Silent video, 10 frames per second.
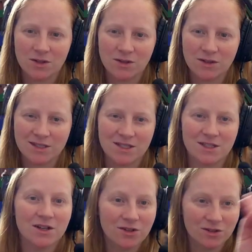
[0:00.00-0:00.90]
this is
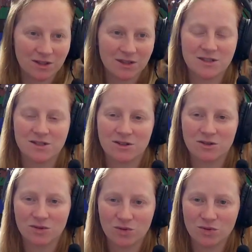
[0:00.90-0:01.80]
another thing. This is
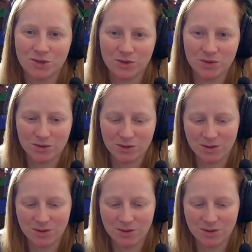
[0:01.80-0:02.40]
another cool tool